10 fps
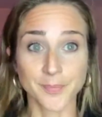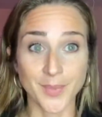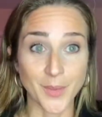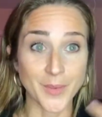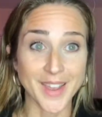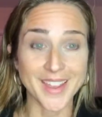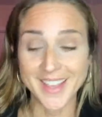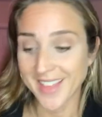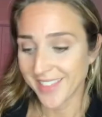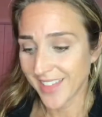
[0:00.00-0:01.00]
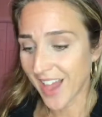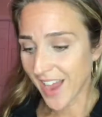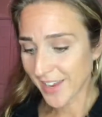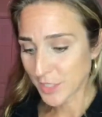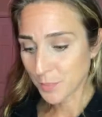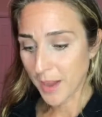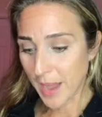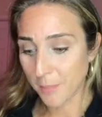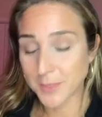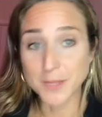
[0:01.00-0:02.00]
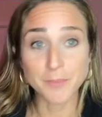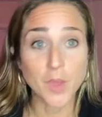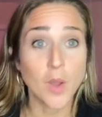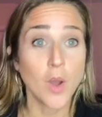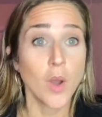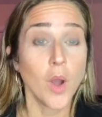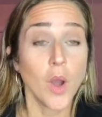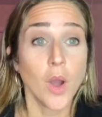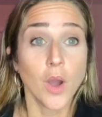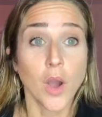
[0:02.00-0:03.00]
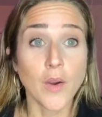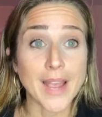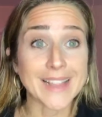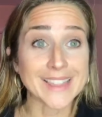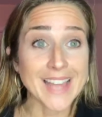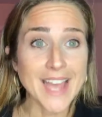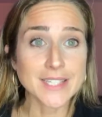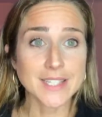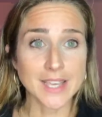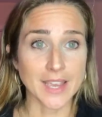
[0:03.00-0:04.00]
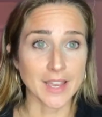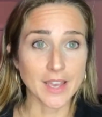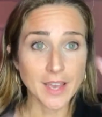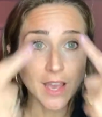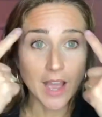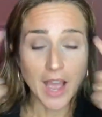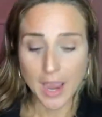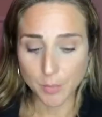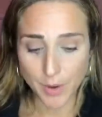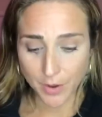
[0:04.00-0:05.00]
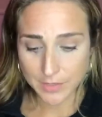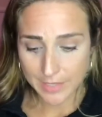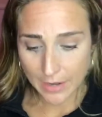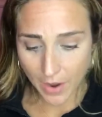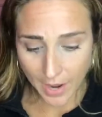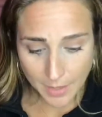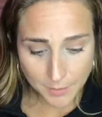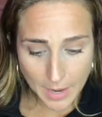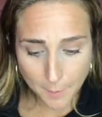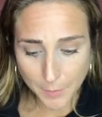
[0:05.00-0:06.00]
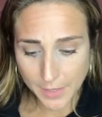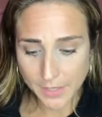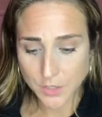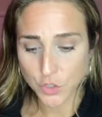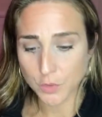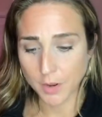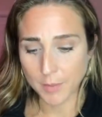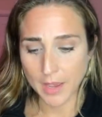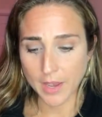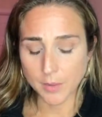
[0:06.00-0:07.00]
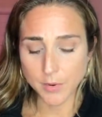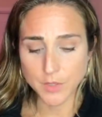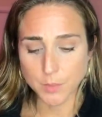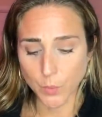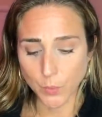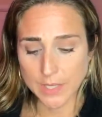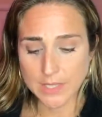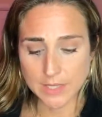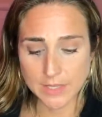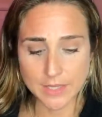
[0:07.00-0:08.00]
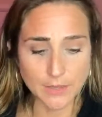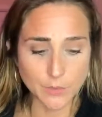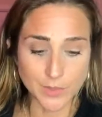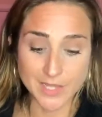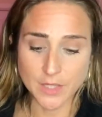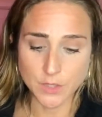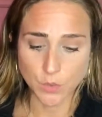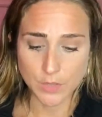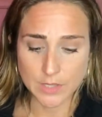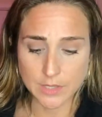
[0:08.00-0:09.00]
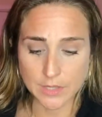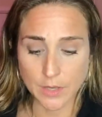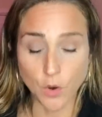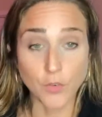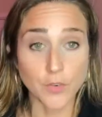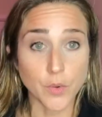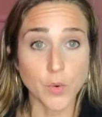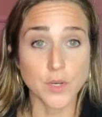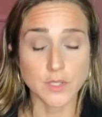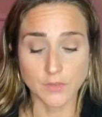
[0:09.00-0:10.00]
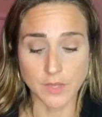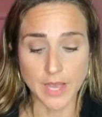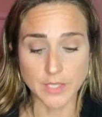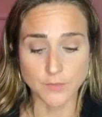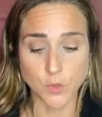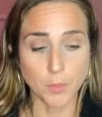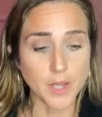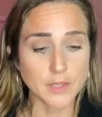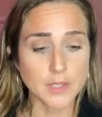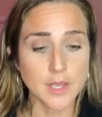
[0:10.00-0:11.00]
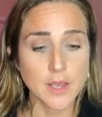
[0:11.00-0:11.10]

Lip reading: Okay, the eye is popped. All right, last thing, eyebrows. Now I am not big into doing my eyebrows, but recently, well not so recently, over the course of the last few months,